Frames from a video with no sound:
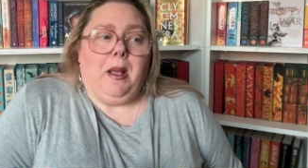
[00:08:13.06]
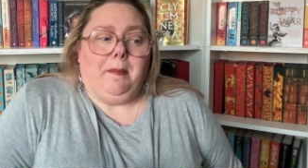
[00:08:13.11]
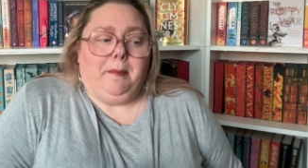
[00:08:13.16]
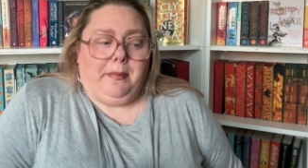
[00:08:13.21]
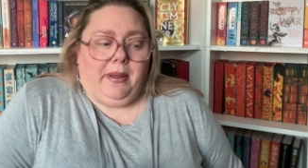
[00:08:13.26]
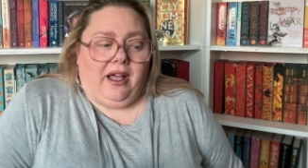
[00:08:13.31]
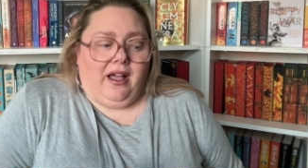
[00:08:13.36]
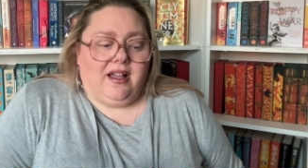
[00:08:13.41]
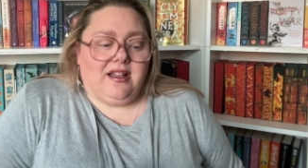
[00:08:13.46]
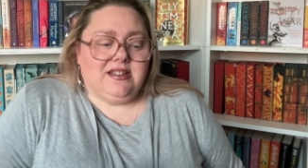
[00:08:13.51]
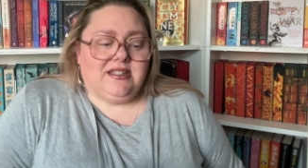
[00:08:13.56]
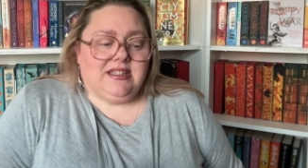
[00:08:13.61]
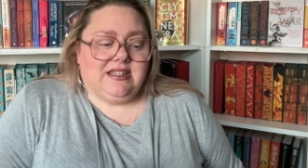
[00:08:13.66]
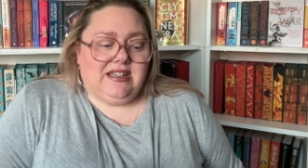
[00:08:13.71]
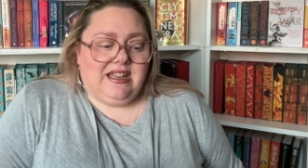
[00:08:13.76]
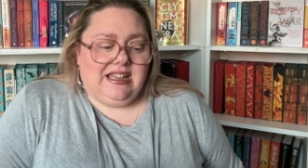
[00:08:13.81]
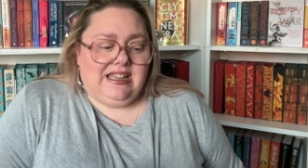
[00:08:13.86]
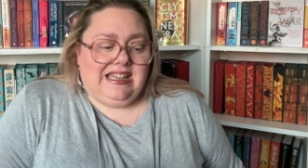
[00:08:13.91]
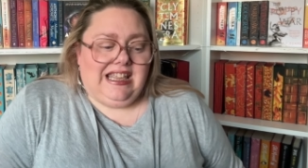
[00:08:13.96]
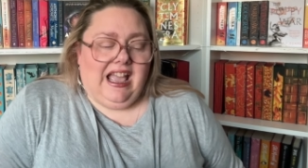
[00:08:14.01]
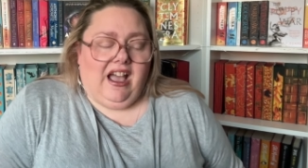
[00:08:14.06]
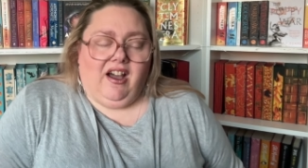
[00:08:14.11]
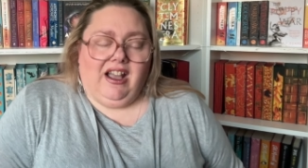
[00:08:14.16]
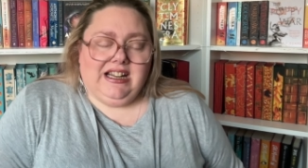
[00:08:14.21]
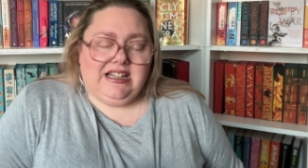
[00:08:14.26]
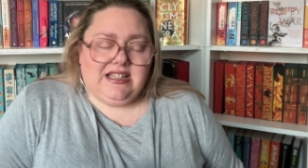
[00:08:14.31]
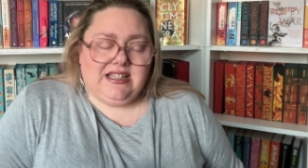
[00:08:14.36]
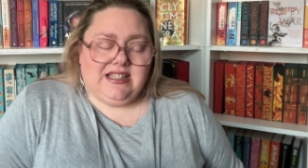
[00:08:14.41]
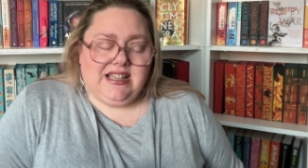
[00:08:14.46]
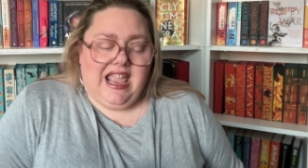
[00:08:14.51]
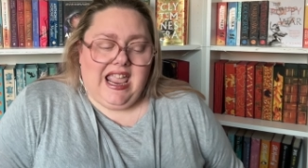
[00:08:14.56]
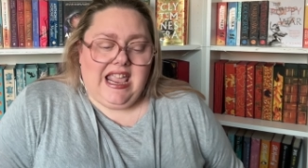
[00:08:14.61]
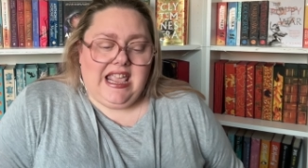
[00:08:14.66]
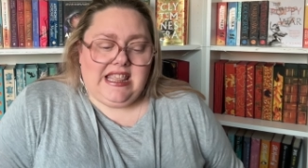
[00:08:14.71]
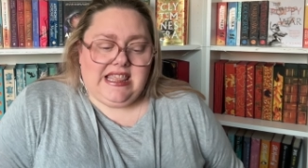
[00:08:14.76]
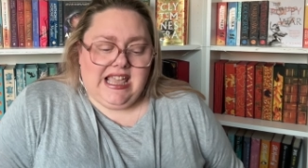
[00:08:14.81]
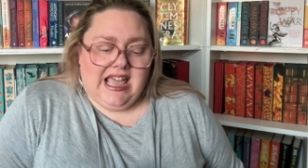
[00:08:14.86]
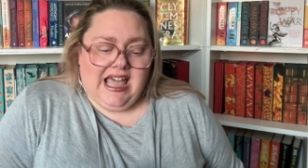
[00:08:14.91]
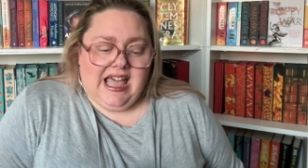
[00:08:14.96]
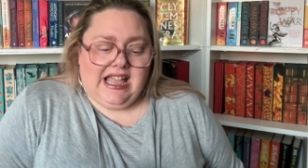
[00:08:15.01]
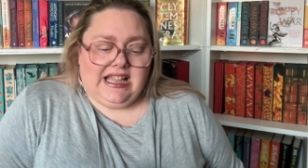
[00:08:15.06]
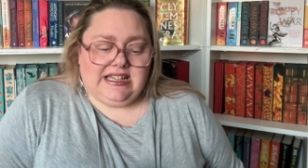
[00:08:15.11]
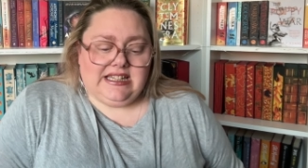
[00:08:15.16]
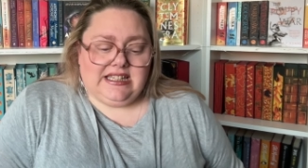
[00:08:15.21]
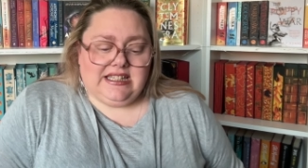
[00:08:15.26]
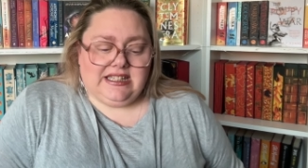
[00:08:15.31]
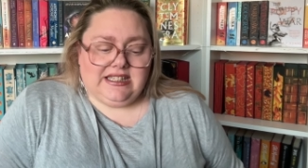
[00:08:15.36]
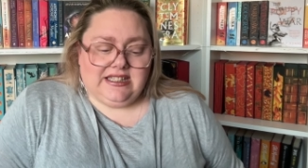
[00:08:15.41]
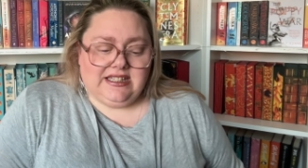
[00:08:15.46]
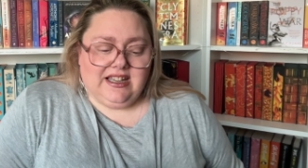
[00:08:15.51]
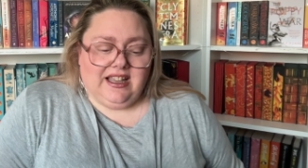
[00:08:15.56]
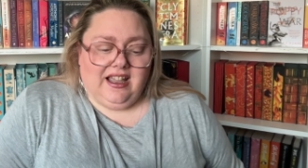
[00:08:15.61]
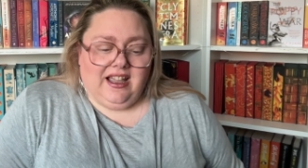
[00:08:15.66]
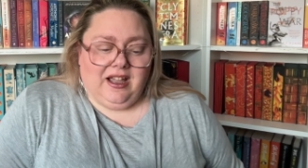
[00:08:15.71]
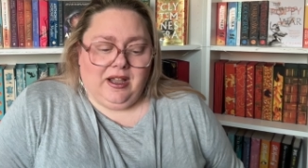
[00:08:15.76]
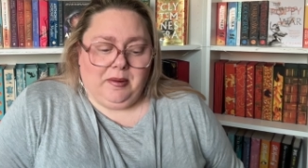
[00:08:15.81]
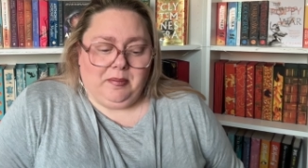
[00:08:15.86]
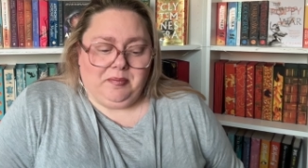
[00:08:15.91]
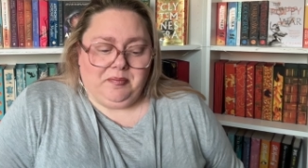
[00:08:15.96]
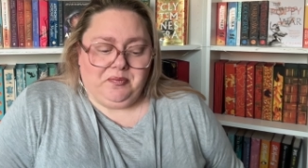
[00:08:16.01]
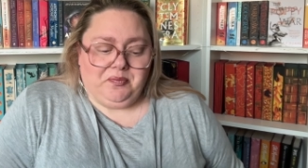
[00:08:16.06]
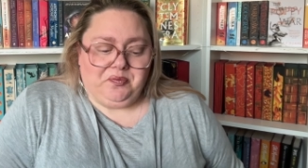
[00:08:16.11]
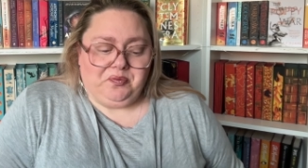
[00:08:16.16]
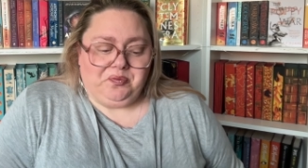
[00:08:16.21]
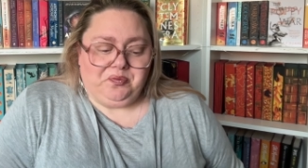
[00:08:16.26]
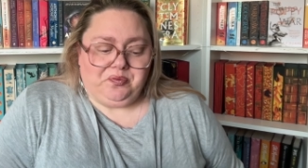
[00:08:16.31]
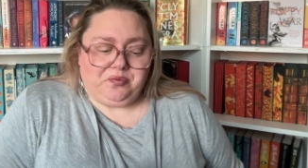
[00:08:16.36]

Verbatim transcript: But yeah, I'd say that um